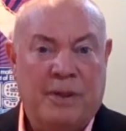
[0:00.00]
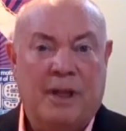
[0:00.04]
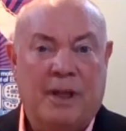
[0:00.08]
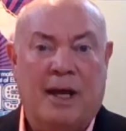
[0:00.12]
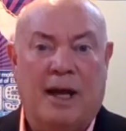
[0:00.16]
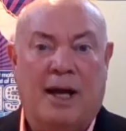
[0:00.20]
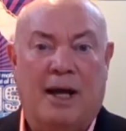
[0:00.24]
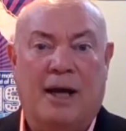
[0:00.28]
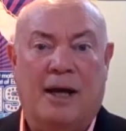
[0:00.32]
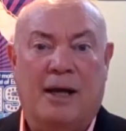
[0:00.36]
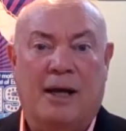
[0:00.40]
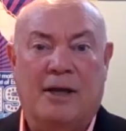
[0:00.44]

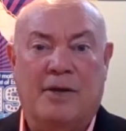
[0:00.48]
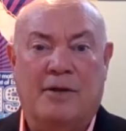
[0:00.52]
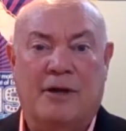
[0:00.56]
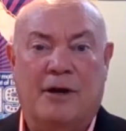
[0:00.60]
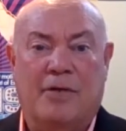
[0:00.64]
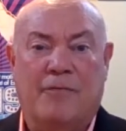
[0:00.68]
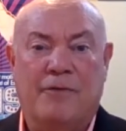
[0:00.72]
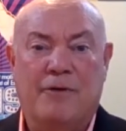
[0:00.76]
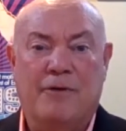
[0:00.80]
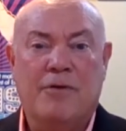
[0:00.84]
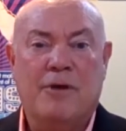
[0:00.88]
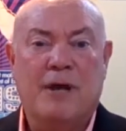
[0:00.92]
Uh, in a
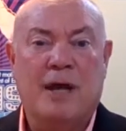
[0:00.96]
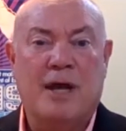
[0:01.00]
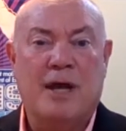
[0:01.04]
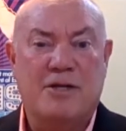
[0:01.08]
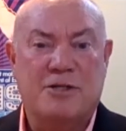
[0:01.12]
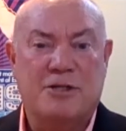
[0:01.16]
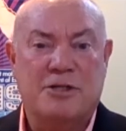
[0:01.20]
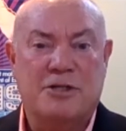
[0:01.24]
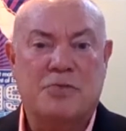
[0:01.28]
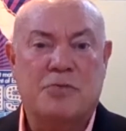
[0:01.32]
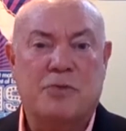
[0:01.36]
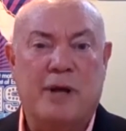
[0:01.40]
few
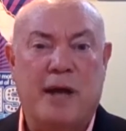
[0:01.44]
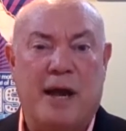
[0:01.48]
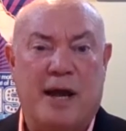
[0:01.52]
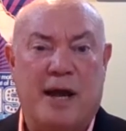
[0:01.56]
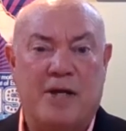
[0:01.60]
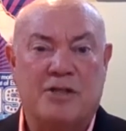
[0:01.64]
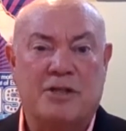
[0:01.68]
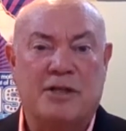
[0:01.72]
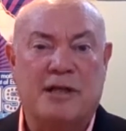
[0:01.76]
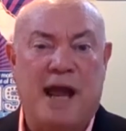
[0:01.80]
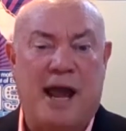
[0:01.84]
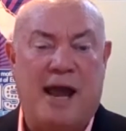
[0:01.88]
cases, we
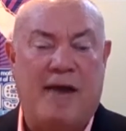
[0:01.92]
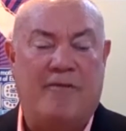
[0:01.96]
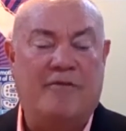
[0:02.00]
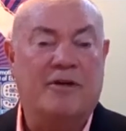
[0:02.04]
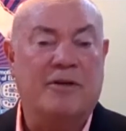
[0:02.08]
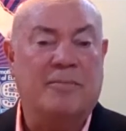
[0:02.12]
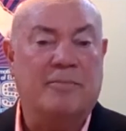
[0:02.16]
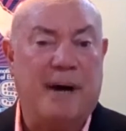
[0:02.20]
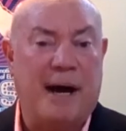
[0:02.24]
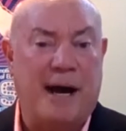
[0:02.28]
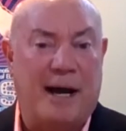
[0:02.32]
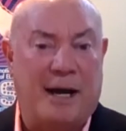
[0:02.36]
actually have
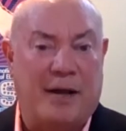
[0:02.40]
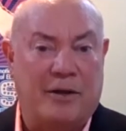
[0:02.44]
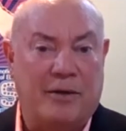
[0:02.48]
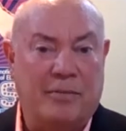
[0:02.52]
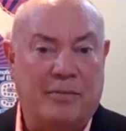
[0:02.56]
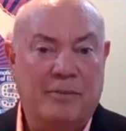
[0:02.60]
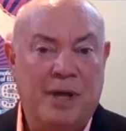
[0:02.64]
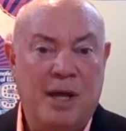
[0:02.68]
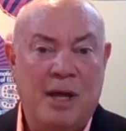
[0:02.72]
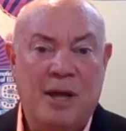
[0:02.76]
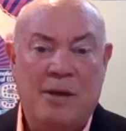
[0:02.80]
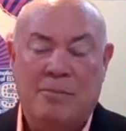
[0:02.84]
to buy
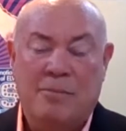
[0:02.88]
them,